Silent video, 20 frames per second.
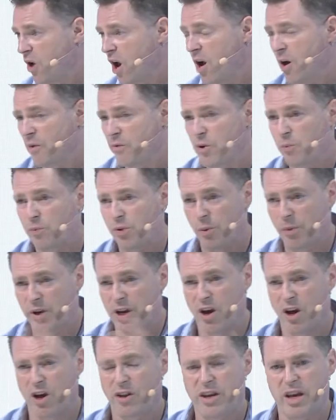you probably
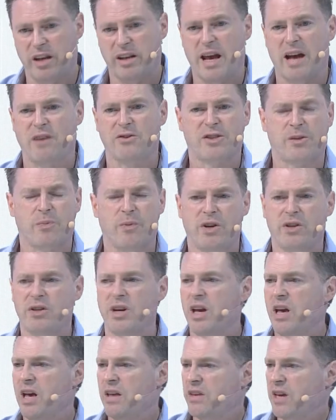heard the announcement,
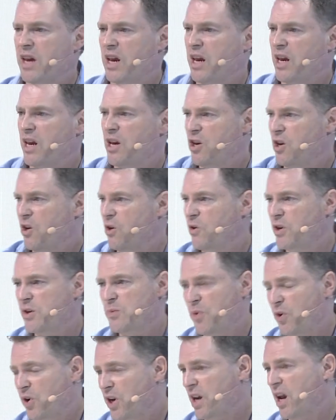the EU is
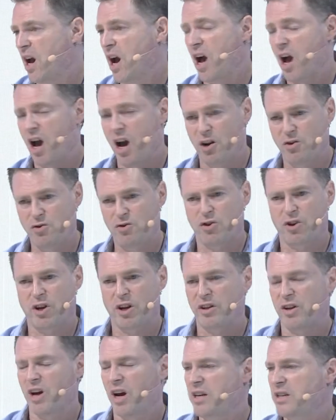putting
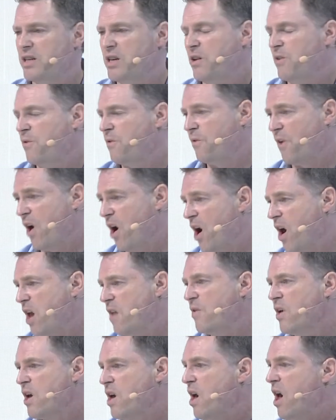195
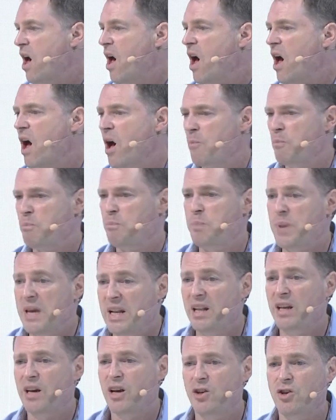
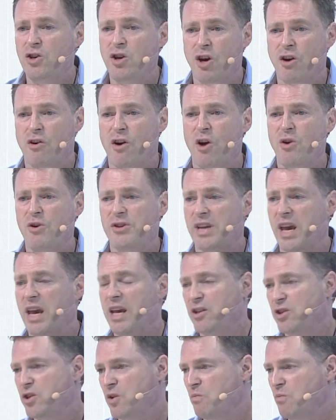billion euros
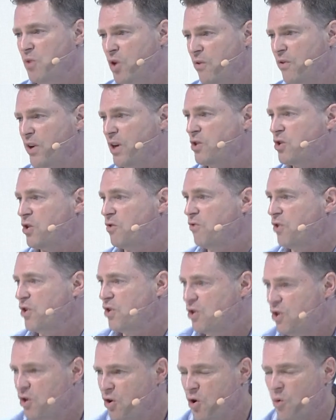into moving to
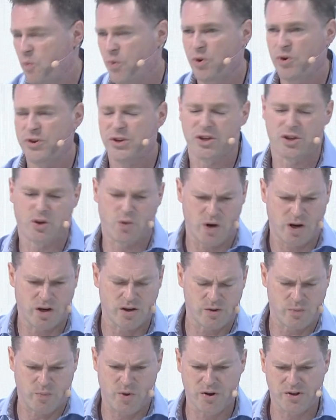renewables as quick as
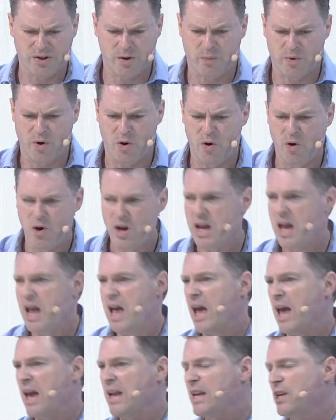possible.
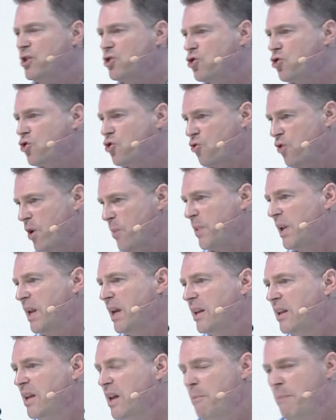It is tripling
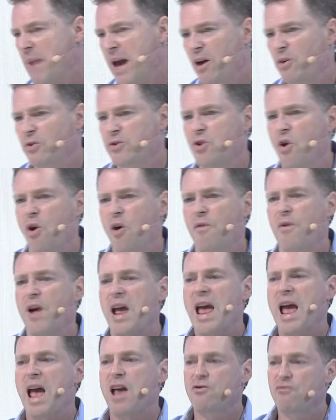the amount of
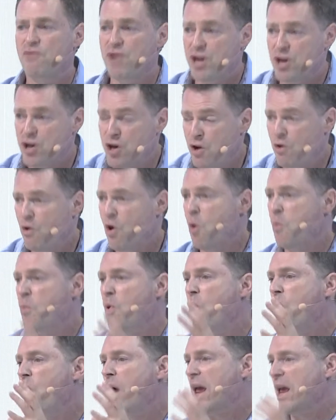
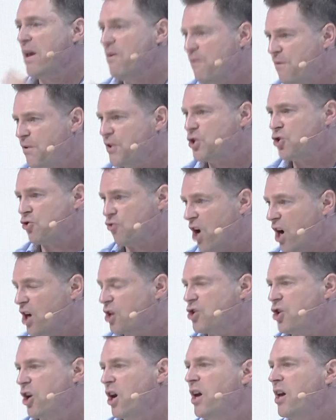renewable
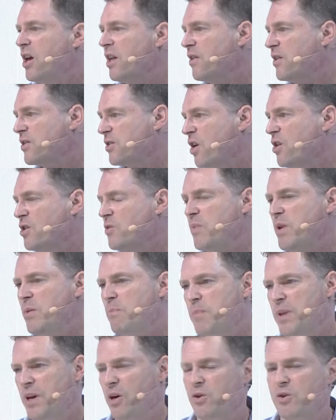infrastructure that's going to be
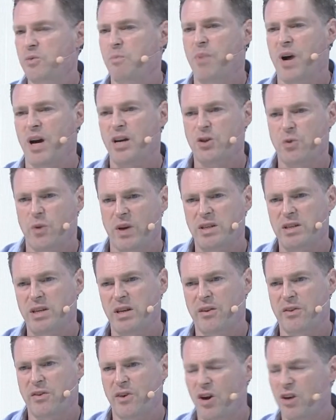built by
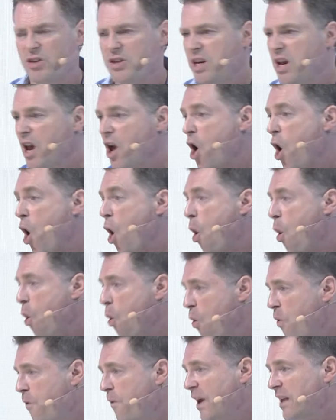2030. All
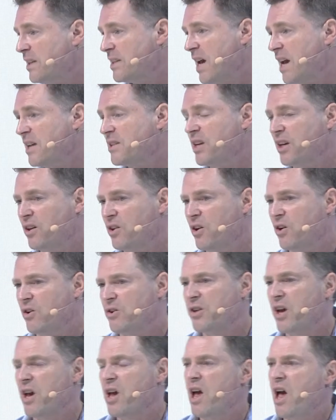fantastic news.
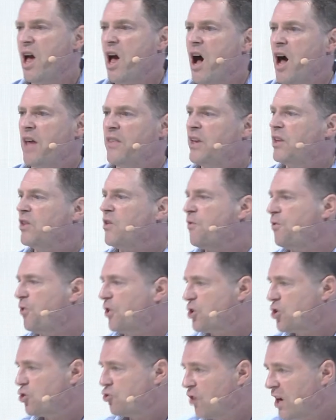I think the
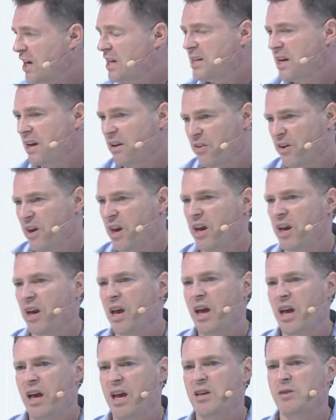frustrating thing
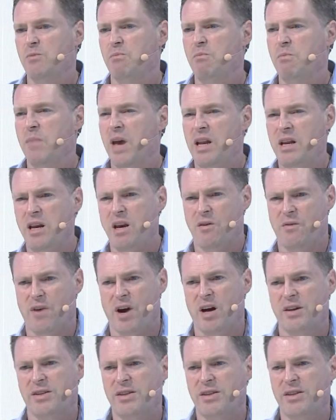is many of us